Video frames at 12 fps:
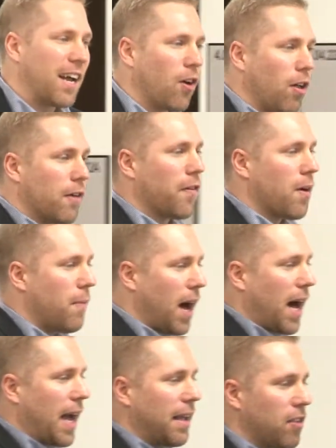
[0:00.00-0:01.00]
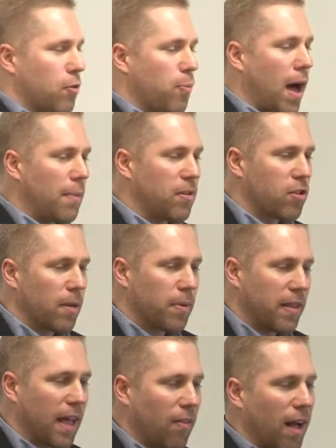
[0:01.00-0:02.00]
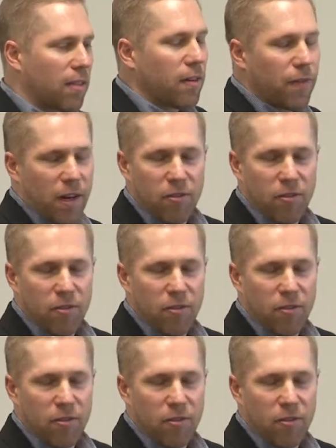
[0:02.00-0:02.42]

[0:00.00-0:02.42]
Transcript: all of our minds is probably something that lots of us